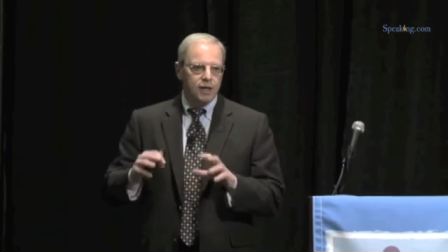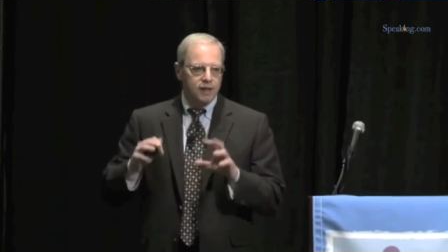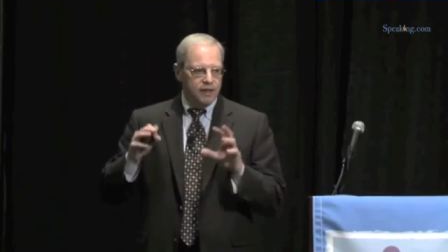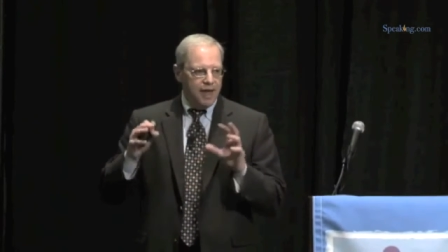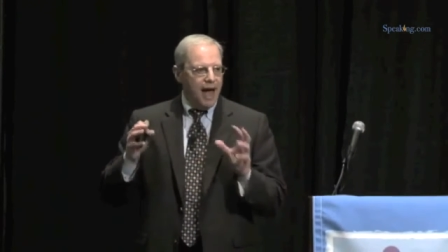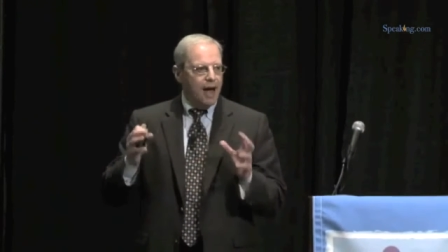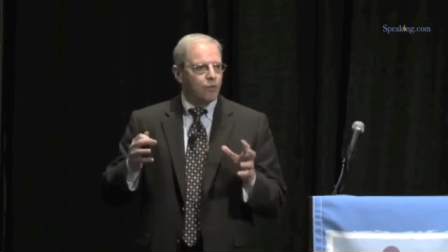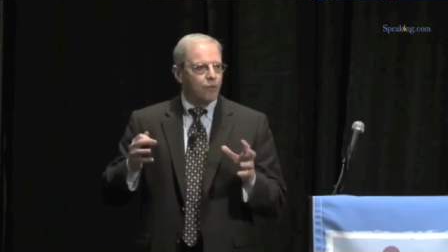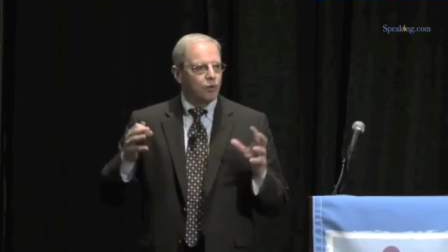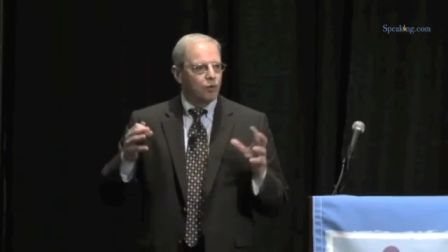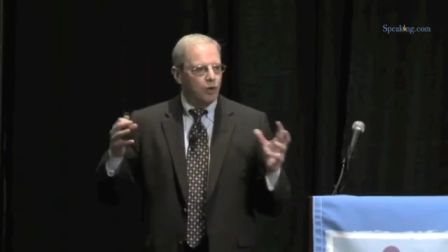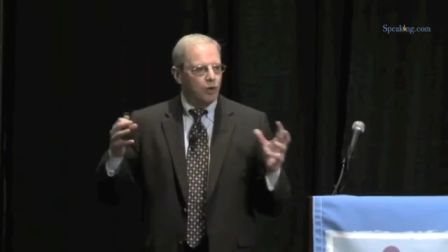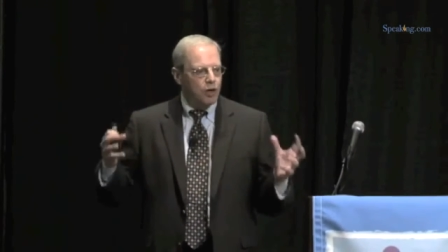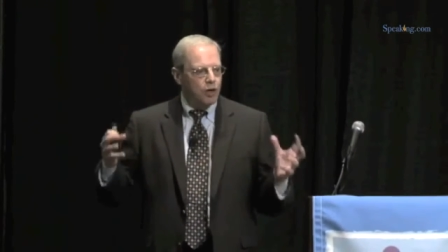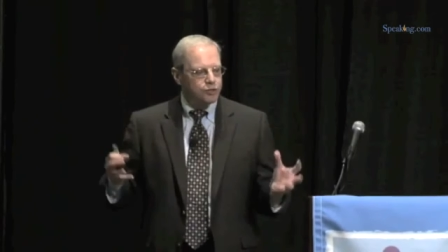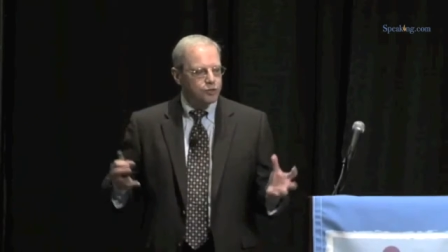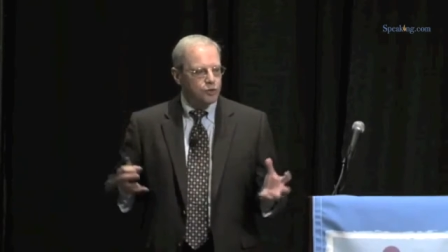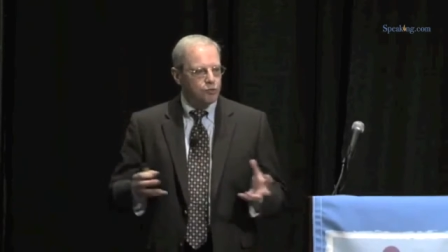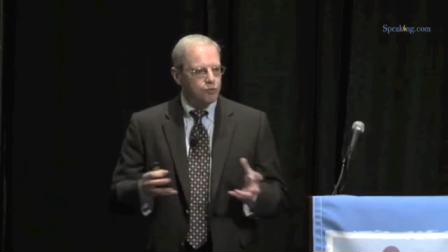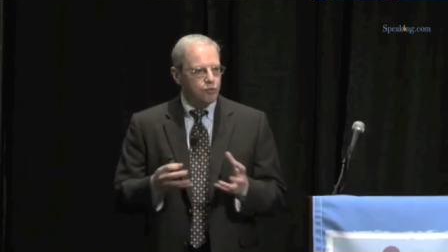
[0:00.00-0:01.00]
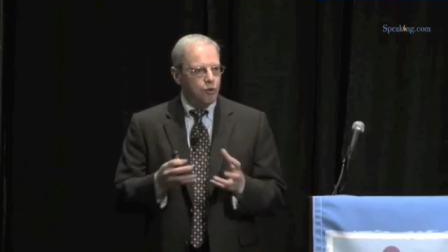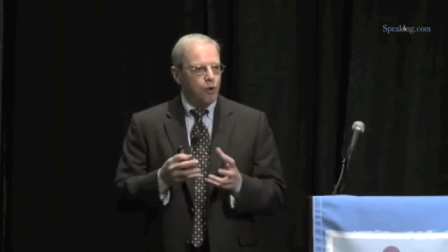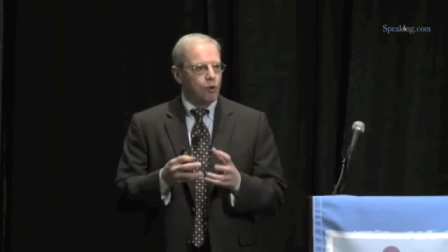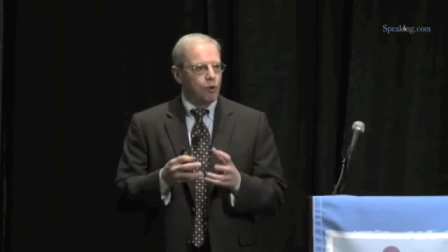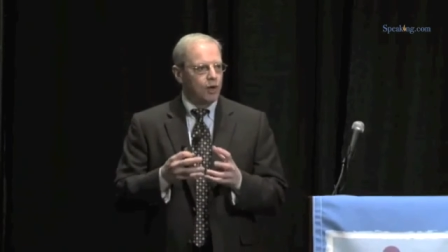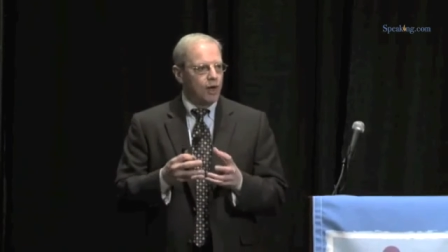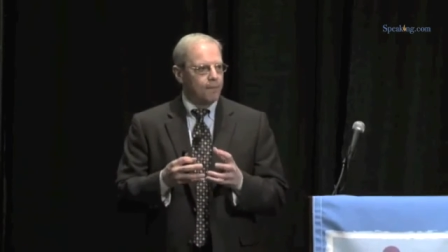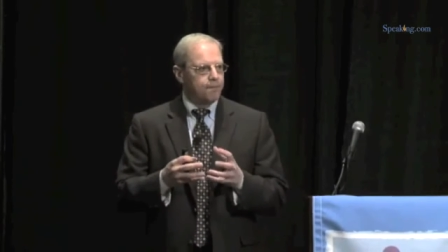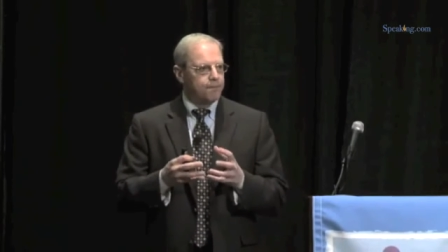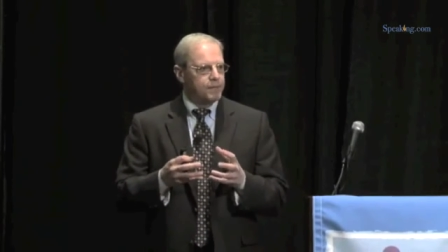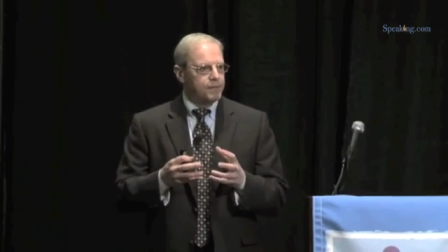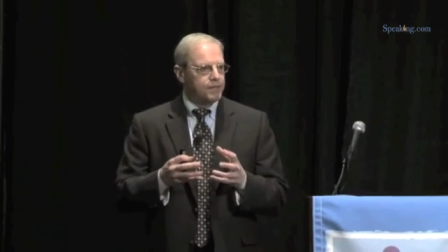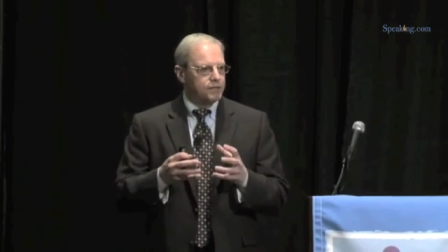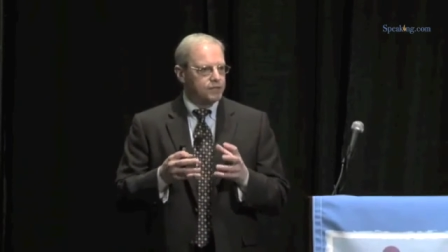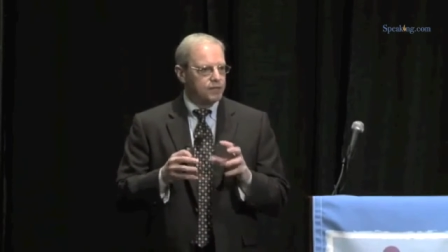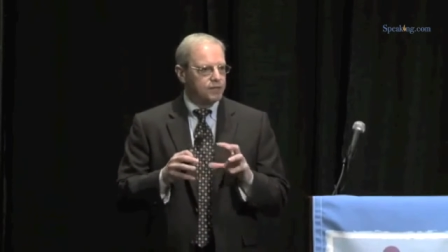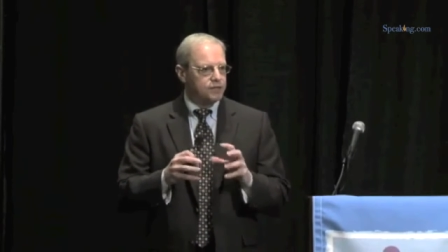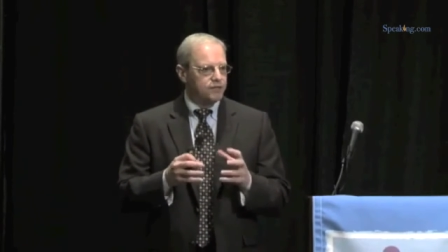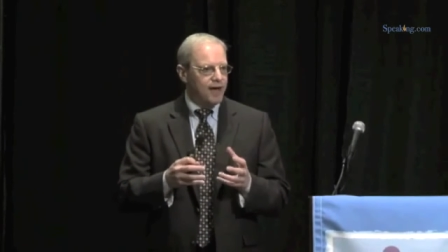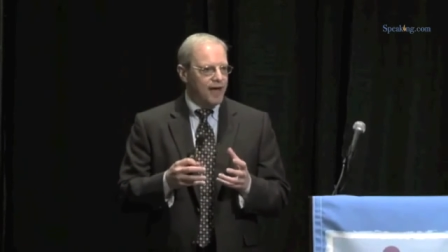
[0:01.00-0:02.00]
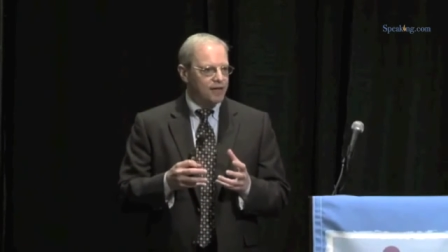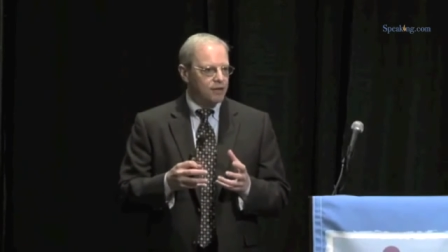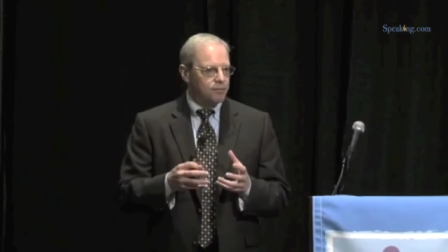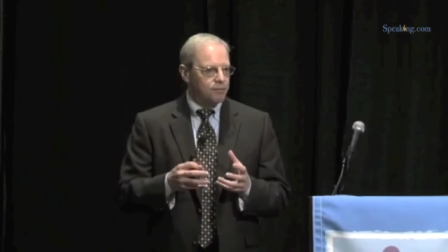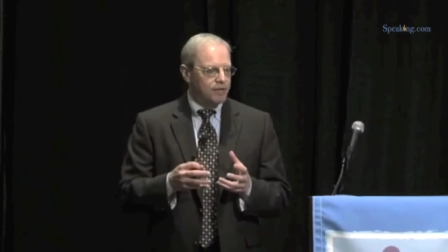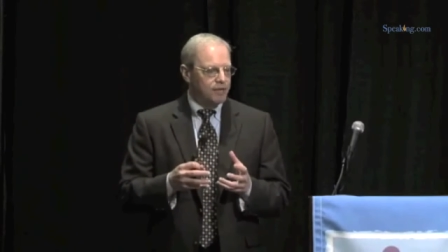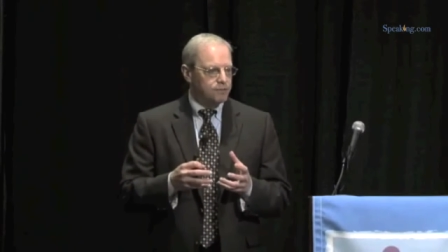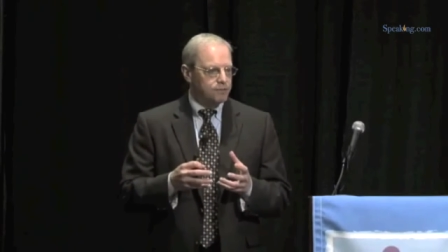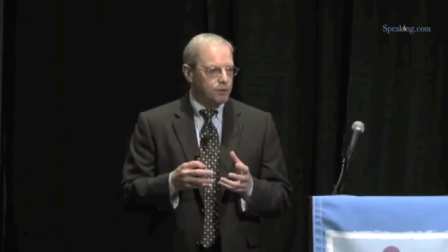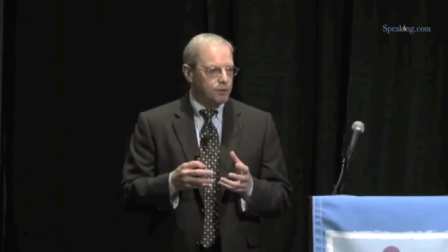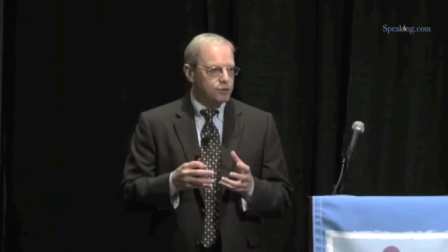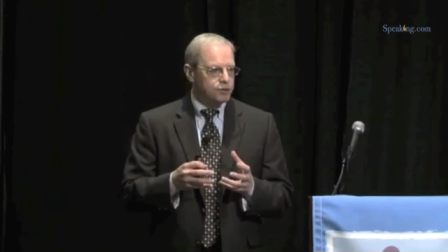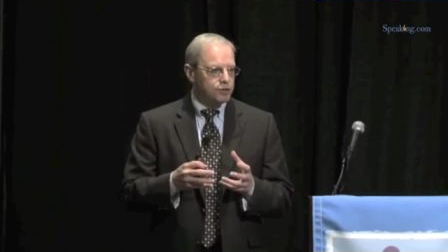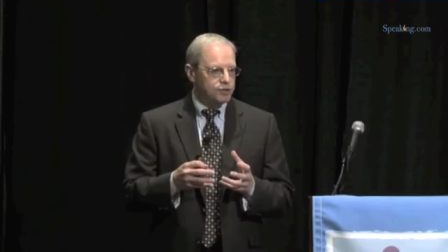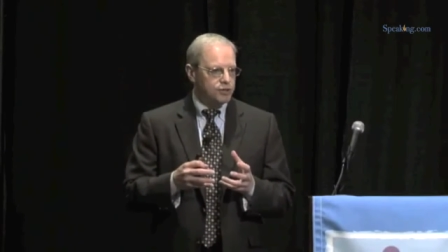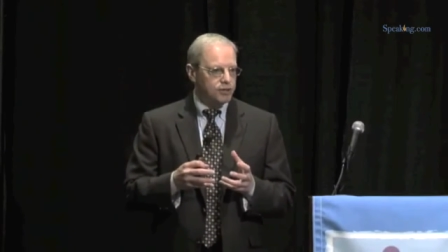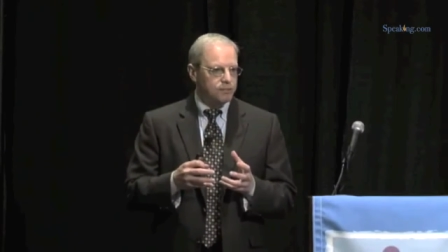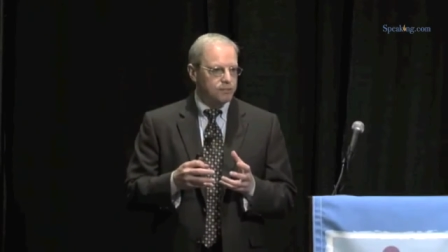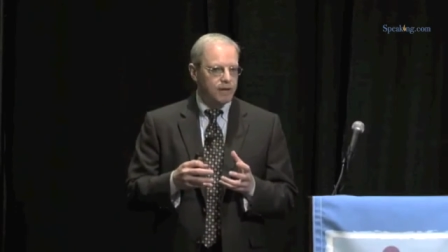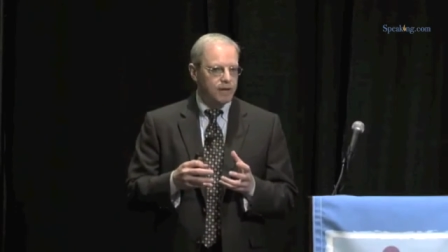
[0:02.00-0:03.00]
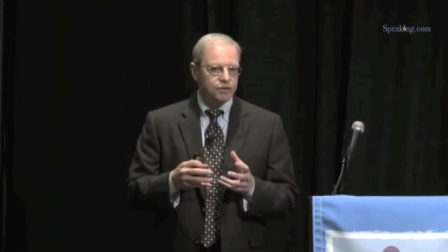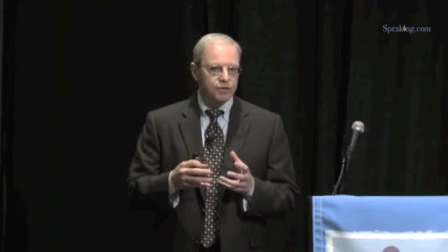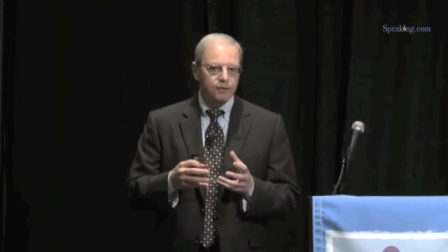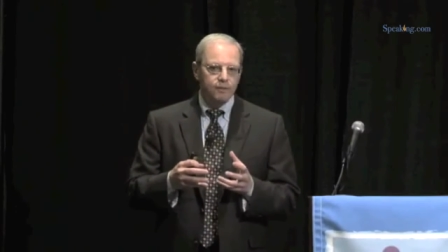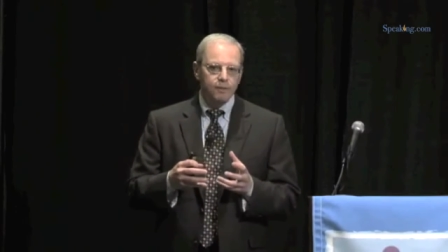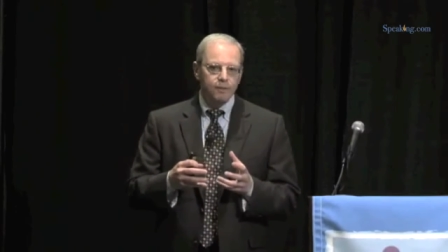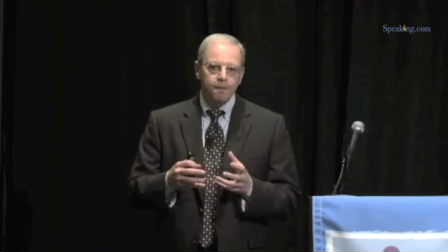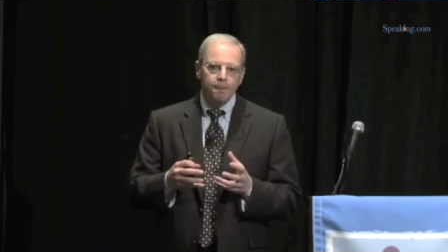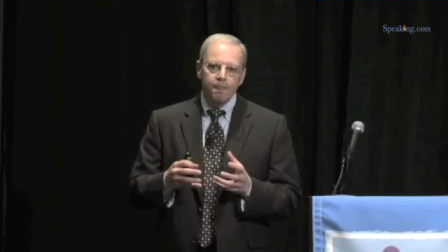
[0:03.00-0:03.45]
that will also roll up into this value-based purchasing measure.